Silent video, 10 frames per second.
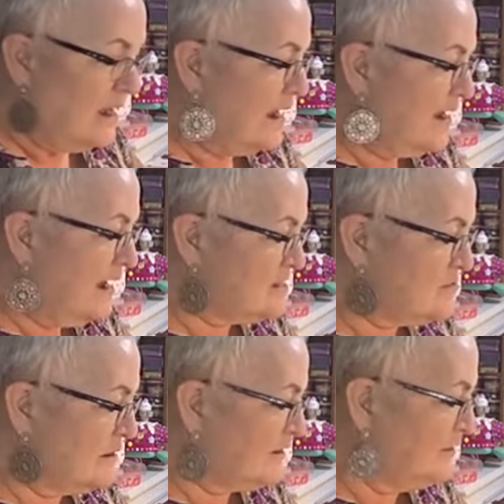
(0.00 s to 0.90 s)
Hey,
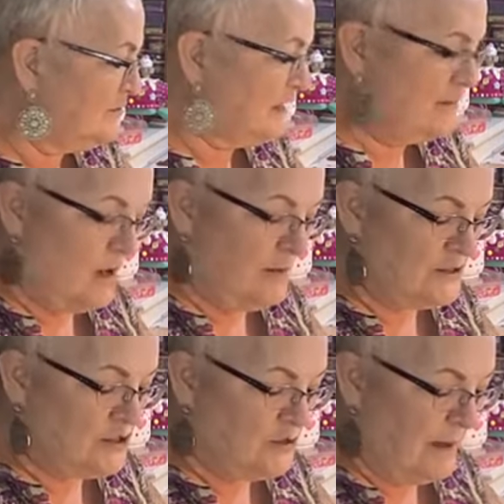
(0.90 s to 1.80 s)
Asriel, can you get
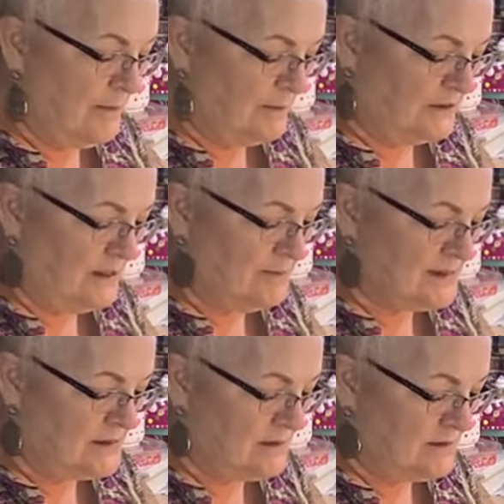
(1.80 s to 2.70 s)
Mama 2 paper clips?